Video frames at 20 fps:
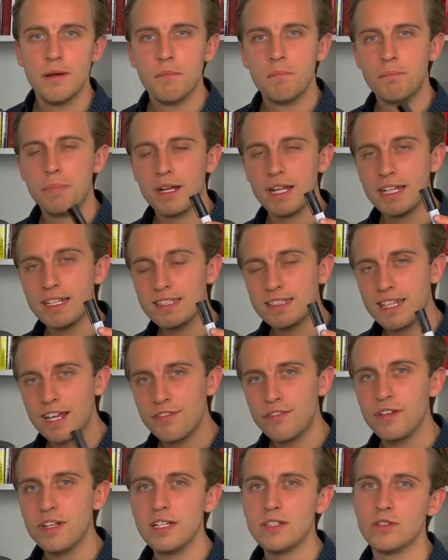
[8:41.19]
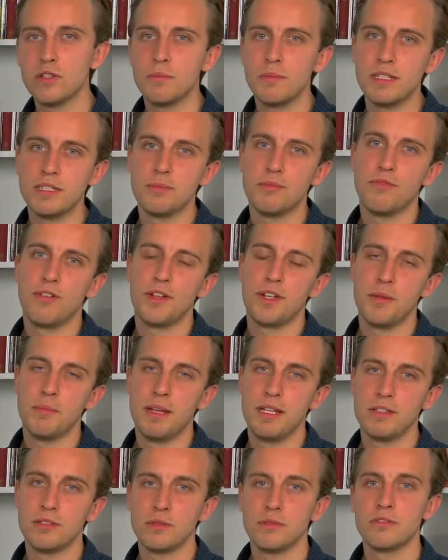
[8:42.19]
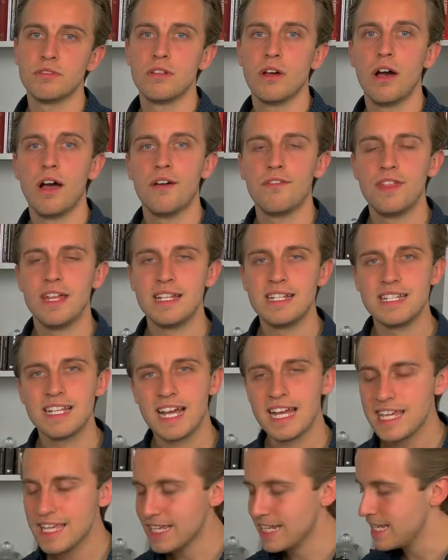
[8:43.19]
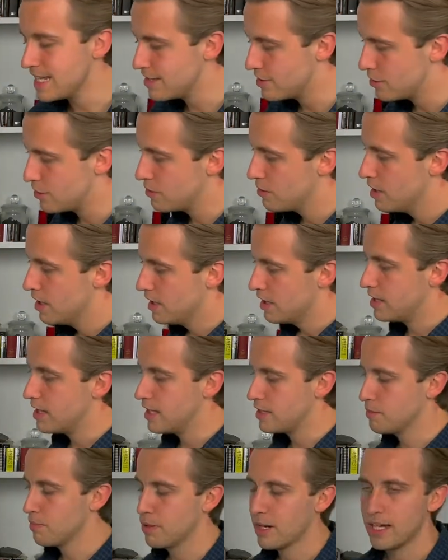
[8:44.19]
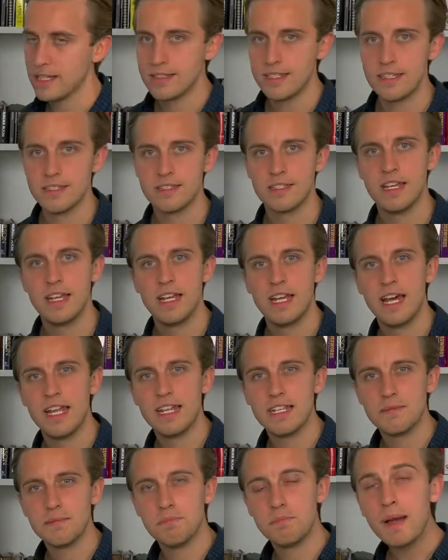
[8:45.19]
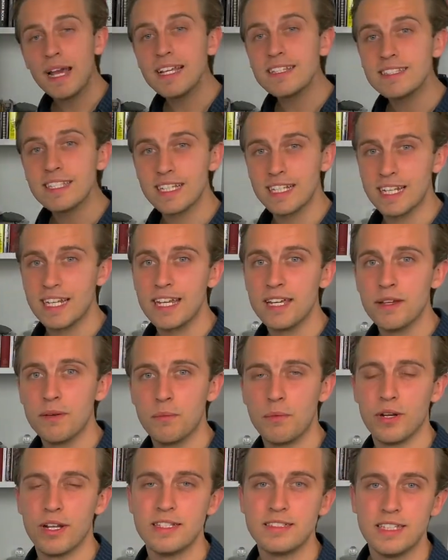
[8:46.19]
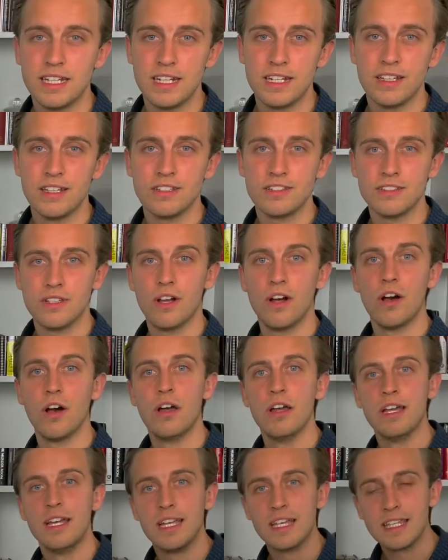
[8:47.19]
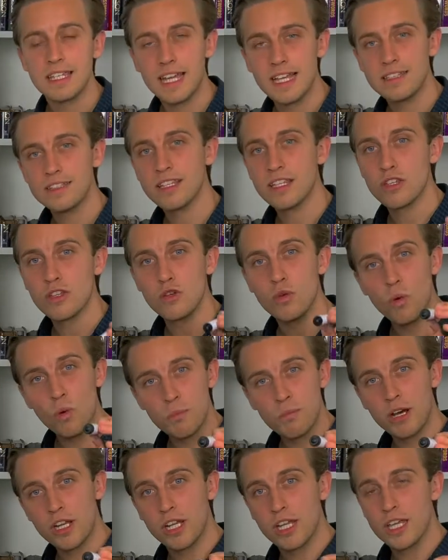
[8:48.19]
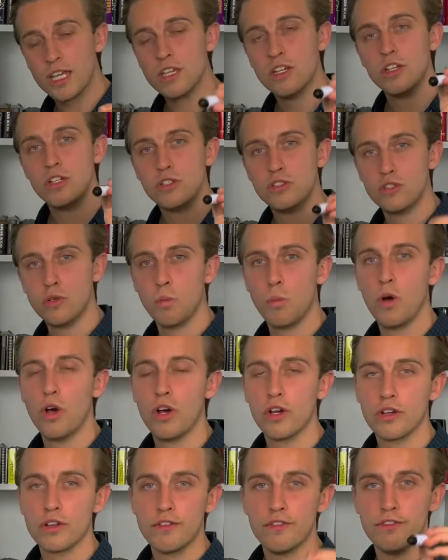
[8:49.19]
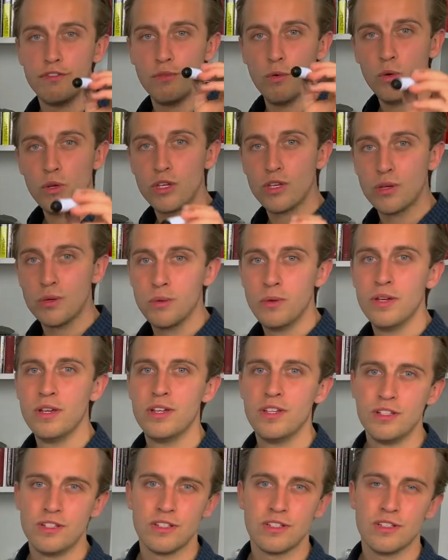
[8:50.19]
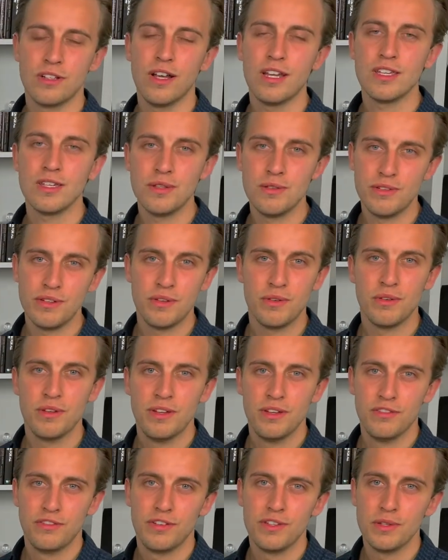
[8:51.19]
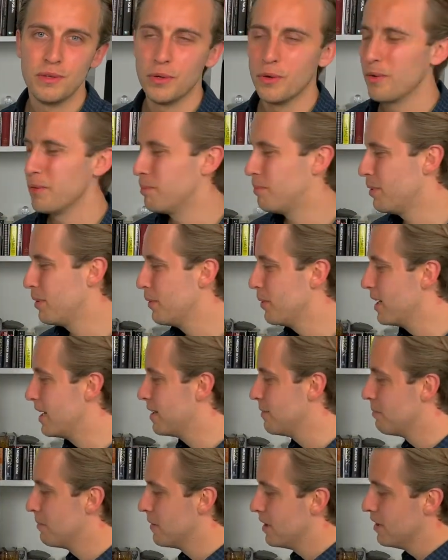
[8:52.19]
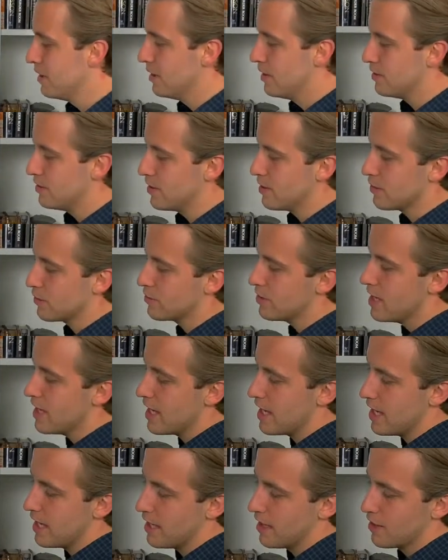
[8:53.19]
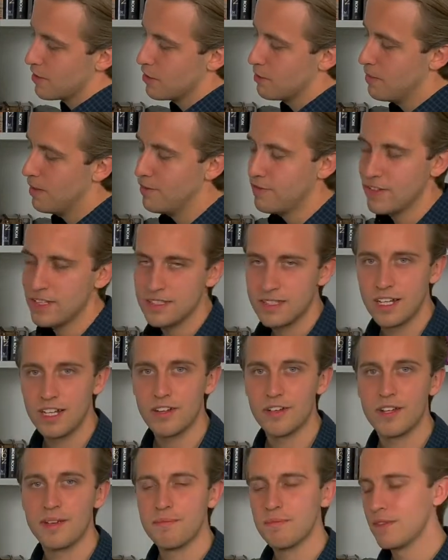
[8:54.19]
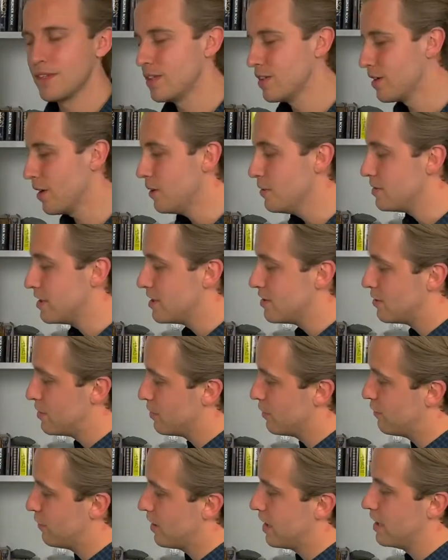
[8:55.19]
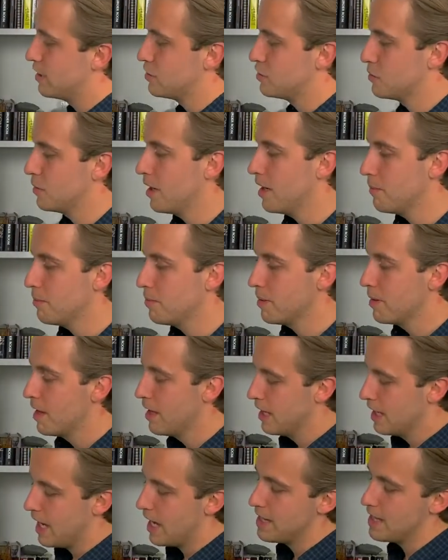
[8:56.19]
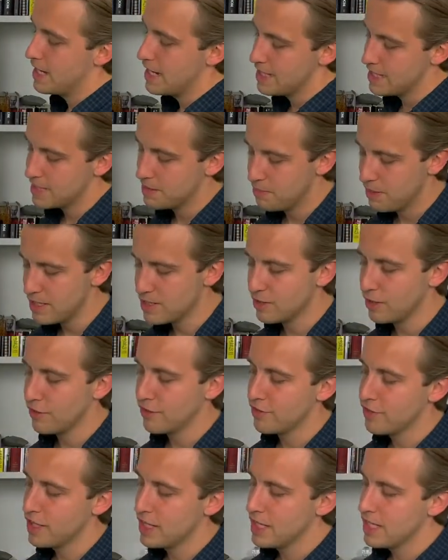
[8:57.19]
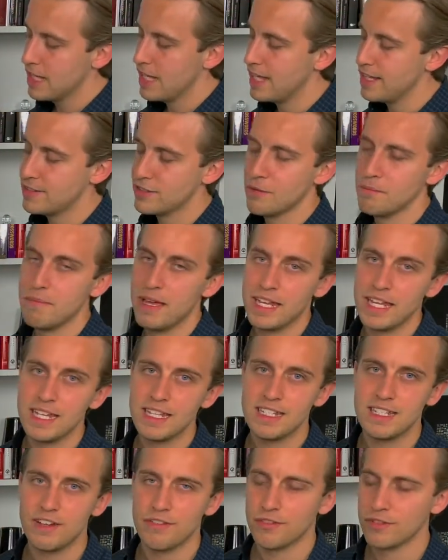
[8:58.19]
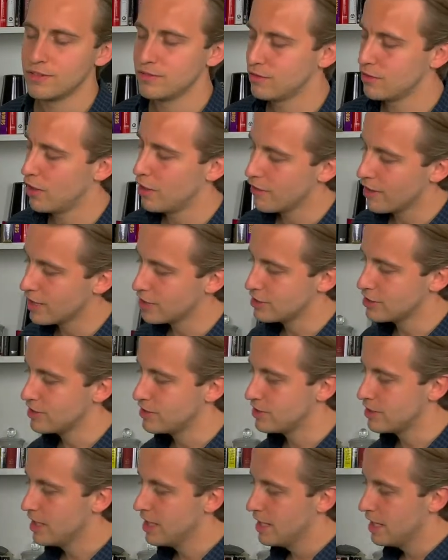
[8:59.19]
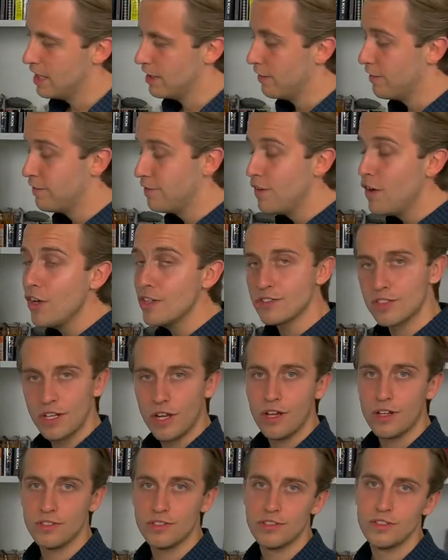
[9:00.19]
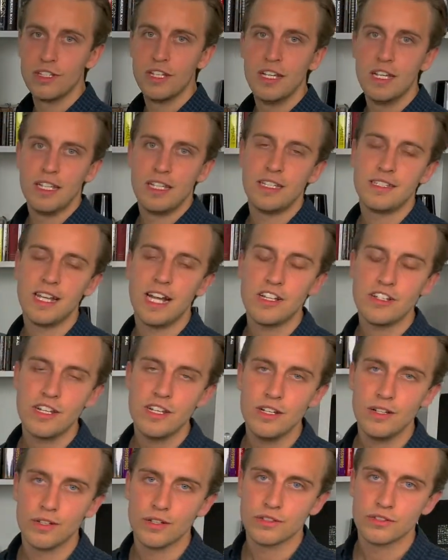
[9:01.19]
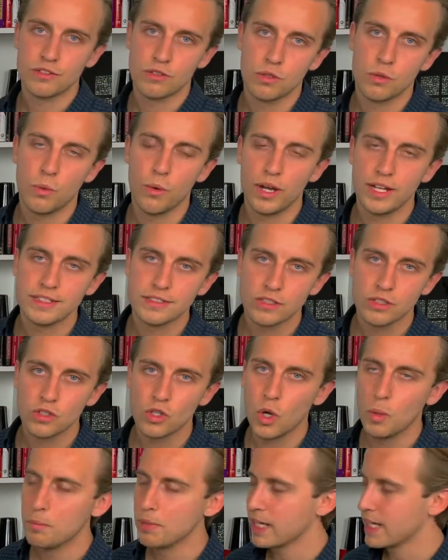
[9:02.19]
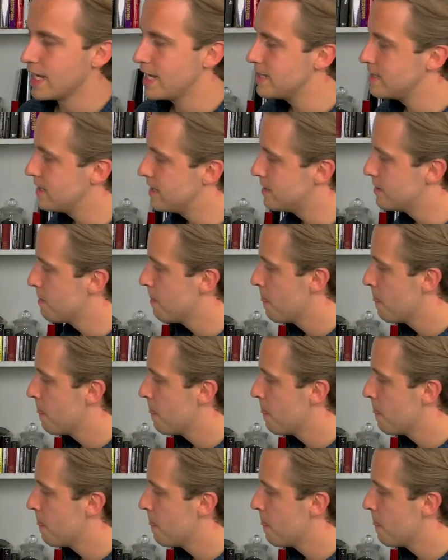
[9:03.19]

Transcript: But it definitely taught me some fundamentals that I have then taken into this practice. And it's basically what I said at the start, getting your money to work for you, just like you do for your employer. So you'll see here, your monthly salary goes into your financial hub, and then it's split off into many different directions. And at first glance, this actually looks quite complicated.